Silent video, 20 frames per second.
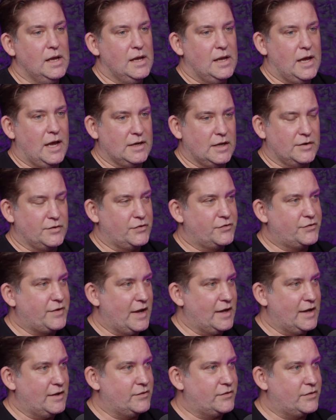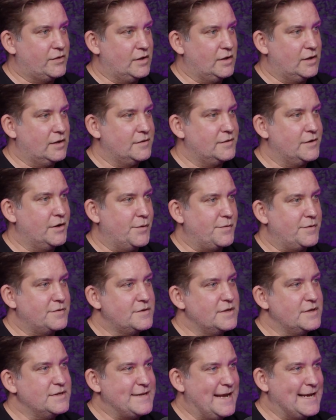and understands the you know
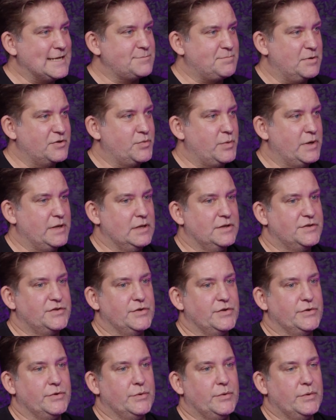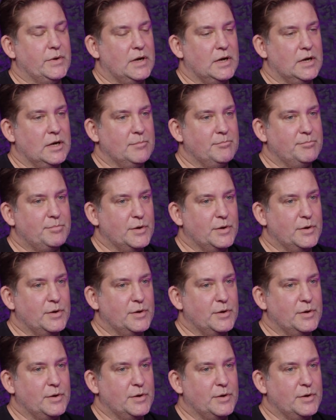the dance between the two um,